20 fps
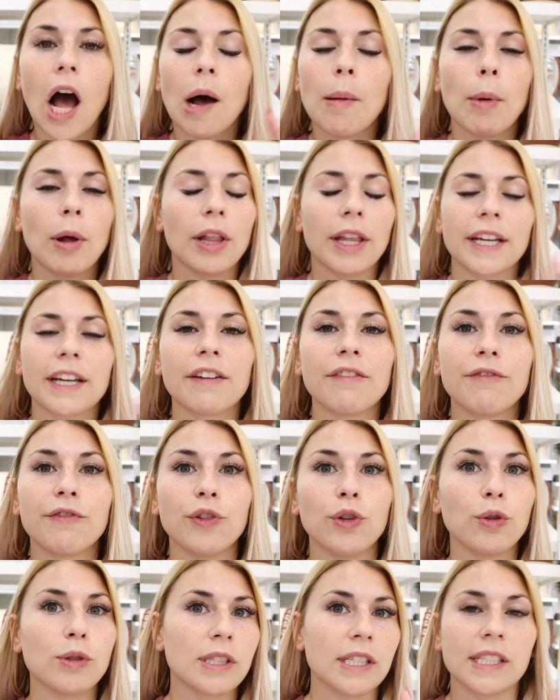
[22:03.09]
I'm all like
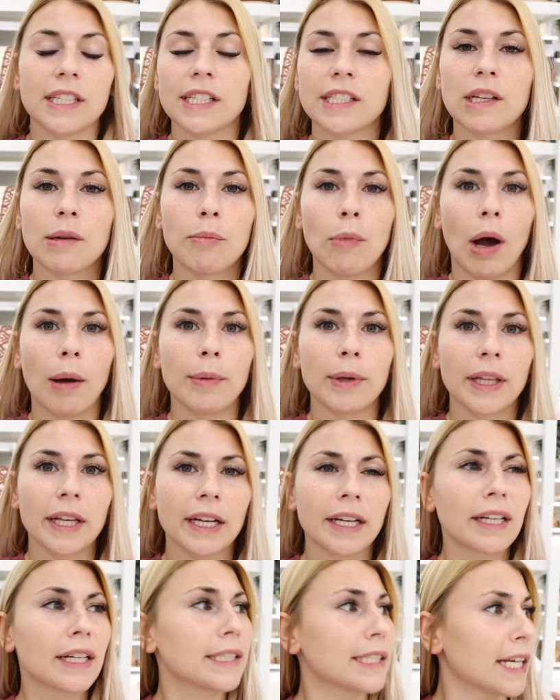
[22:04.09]
confused and
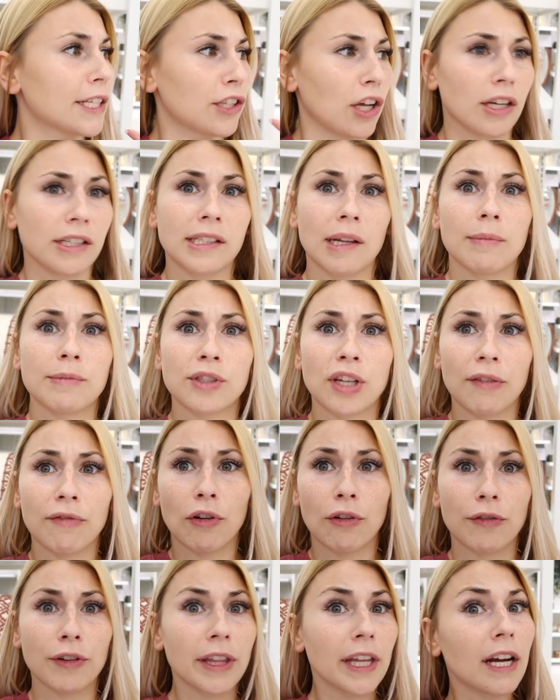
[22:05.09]
discombobulated because I saw some
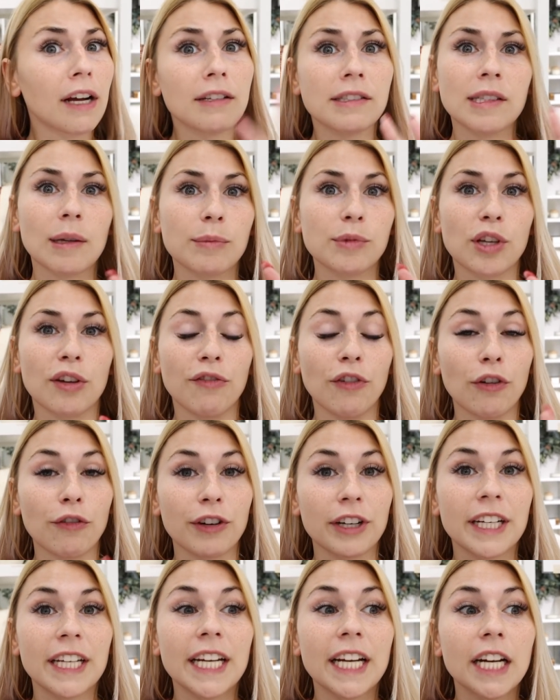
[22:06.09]
stuff over there and some stuff
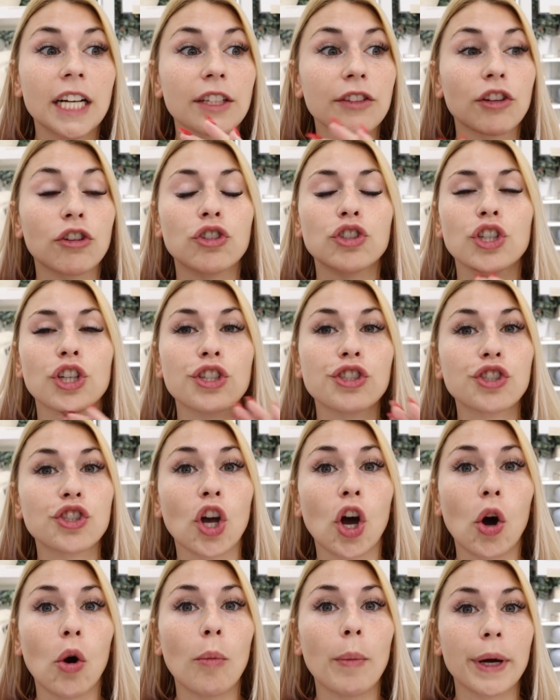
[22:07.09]
over here. There's just
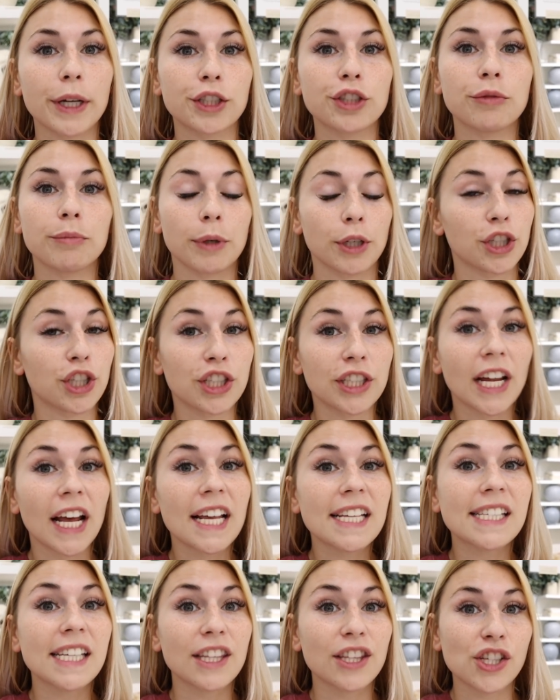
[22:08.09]
so much
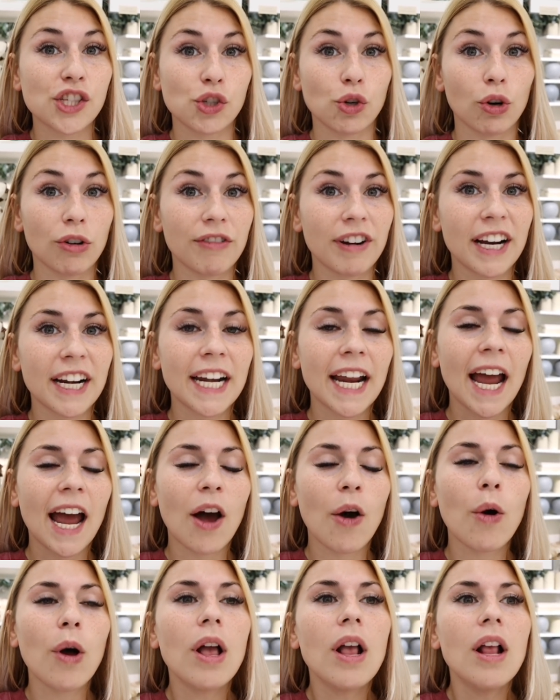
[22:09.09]
merchandise in the store right
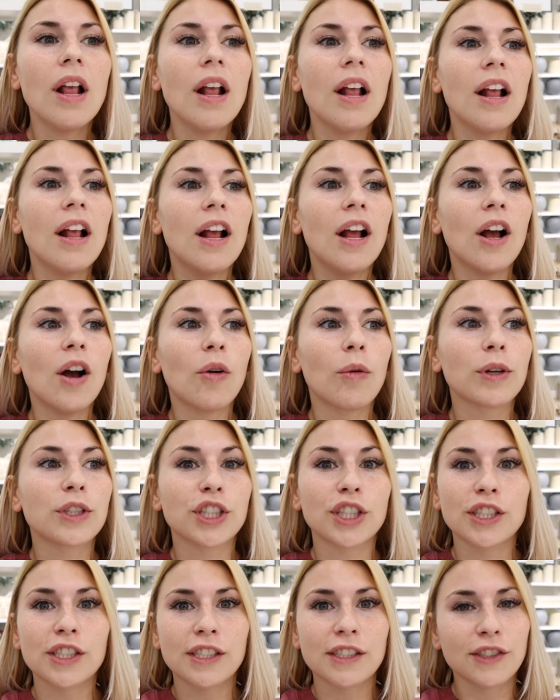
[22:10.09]
now,
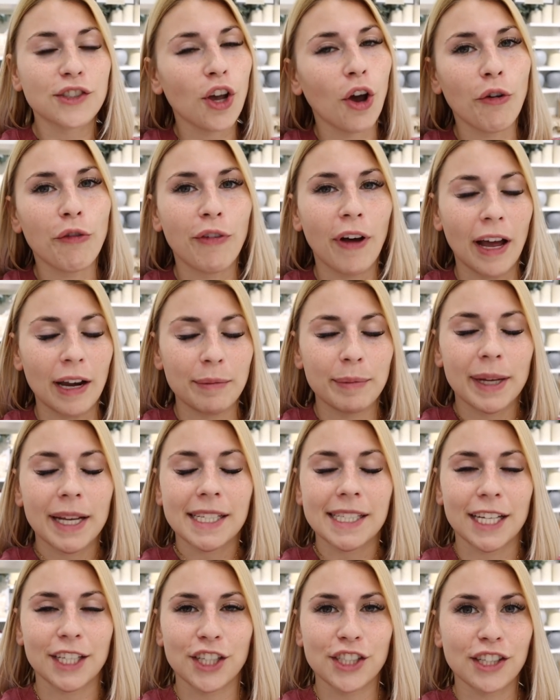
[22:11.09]
which is so fun
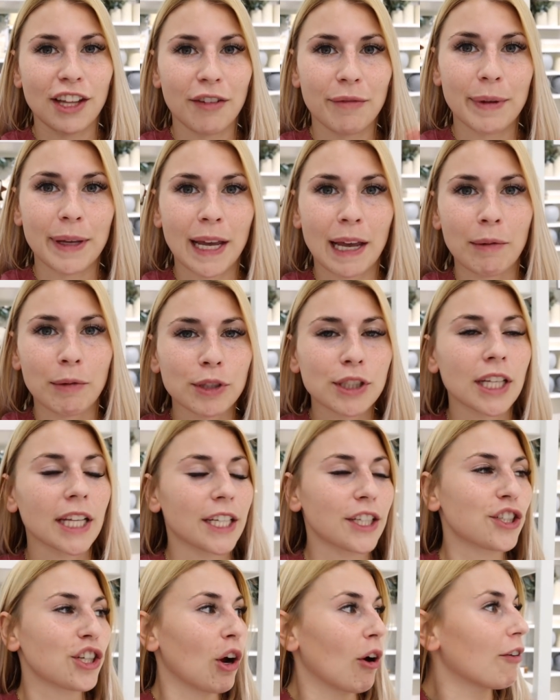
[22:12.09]
because I just love being able to
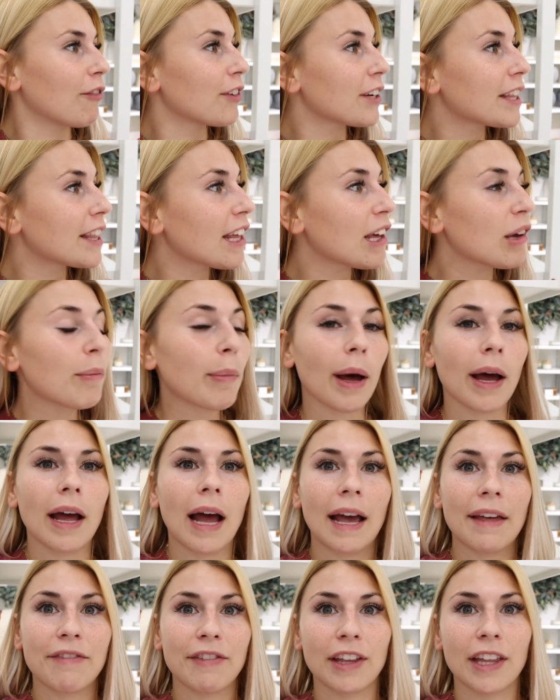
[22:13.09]
like show everything,
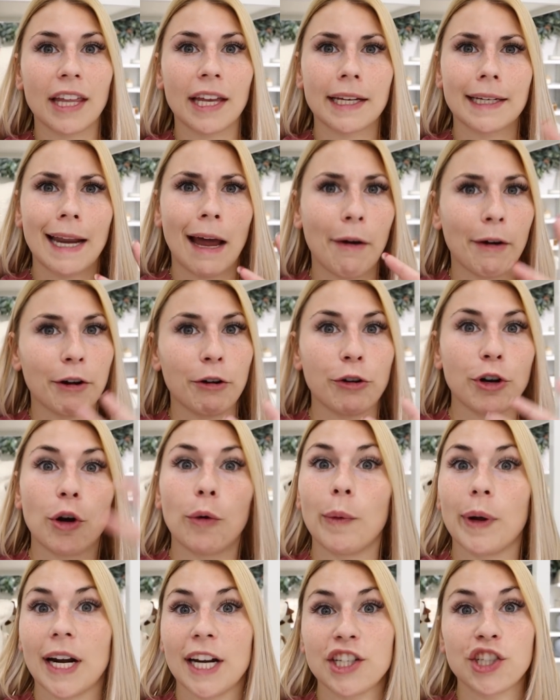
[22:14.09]
but I feel like now I don't
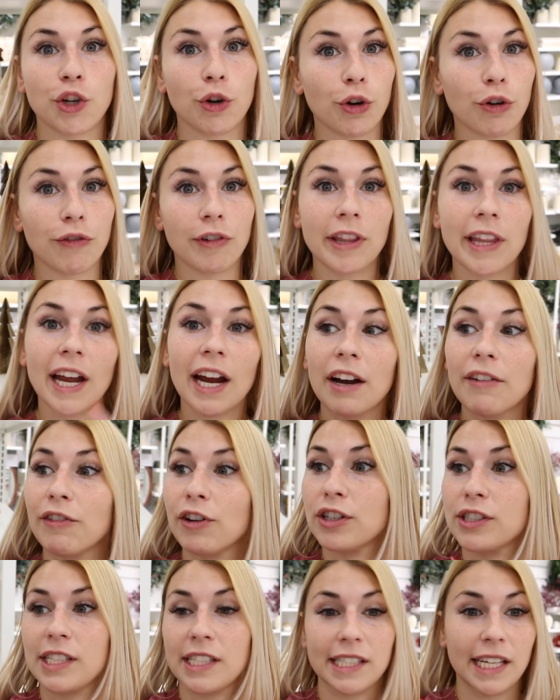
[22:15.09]
know what I showed over there
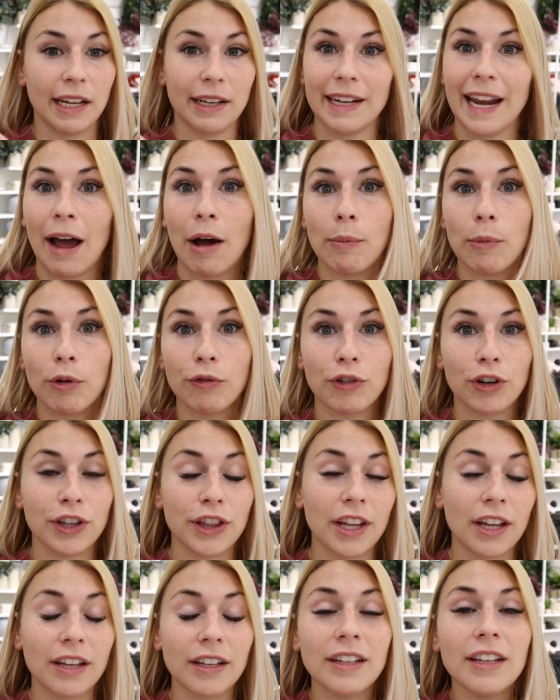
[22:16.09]
versus like now I'm over
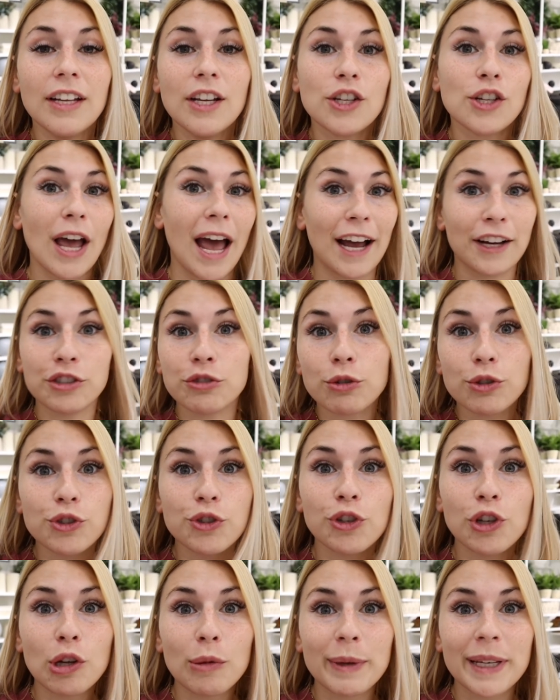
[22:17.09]
in the actual
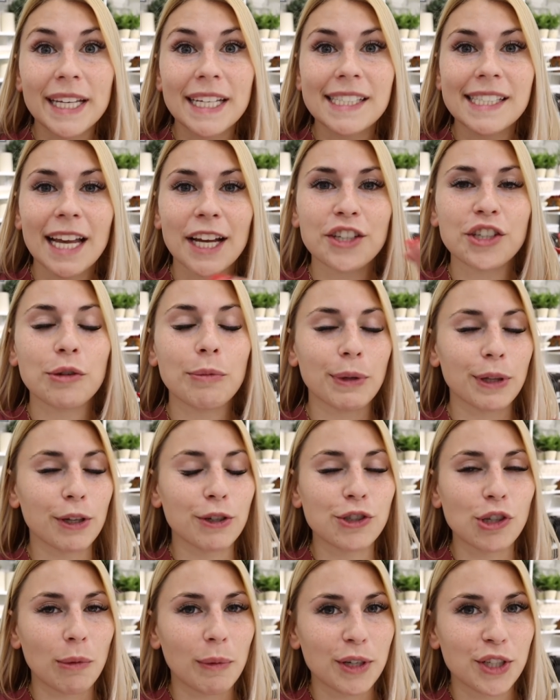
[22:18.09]
Studio McGee section, but
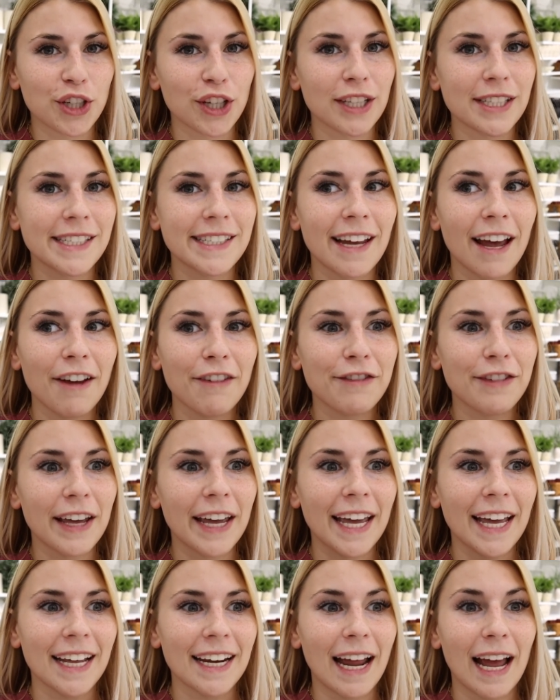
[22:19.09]
there's so much good stuff,
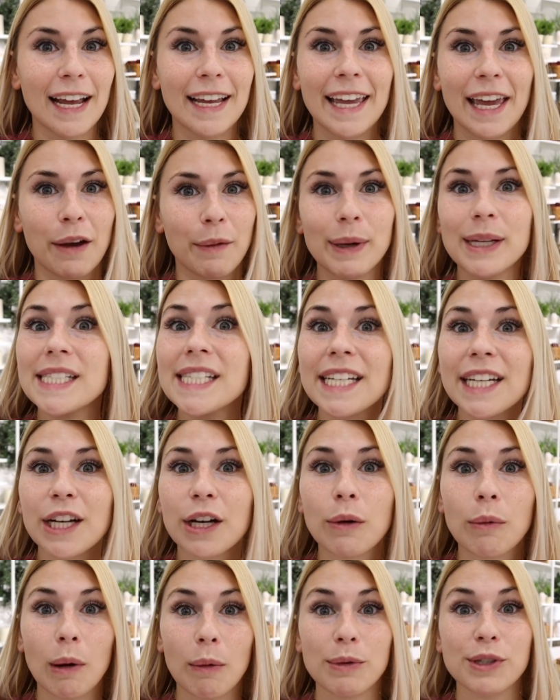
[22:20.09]
and I can't wait to
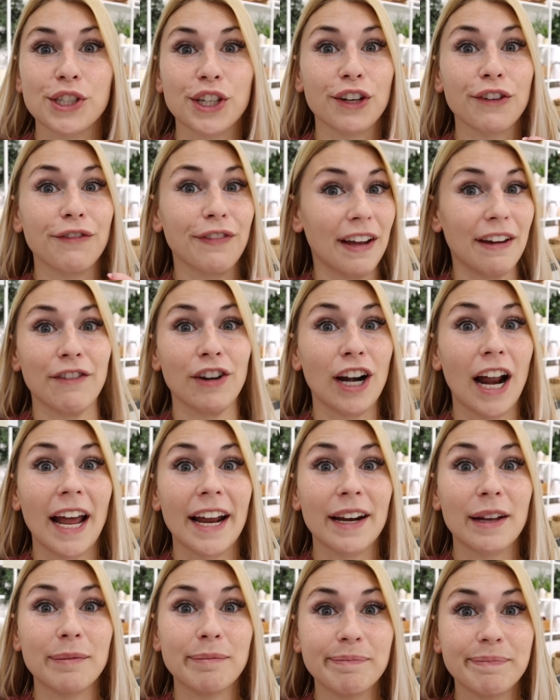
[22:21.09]
hear what was your favorite
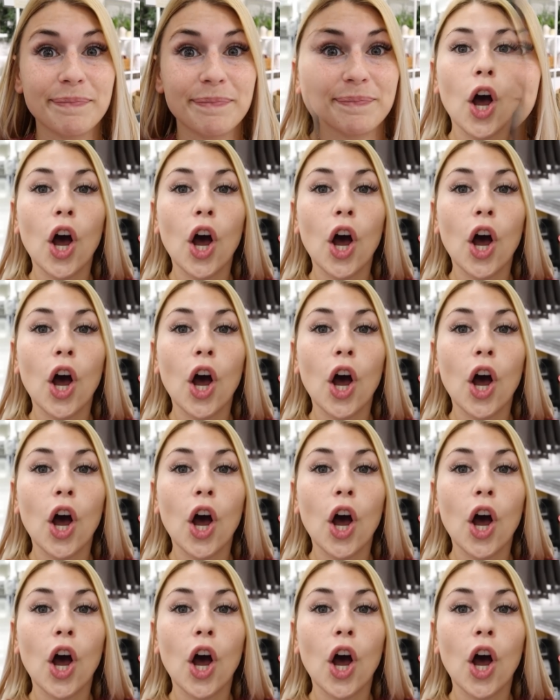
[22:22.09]
item.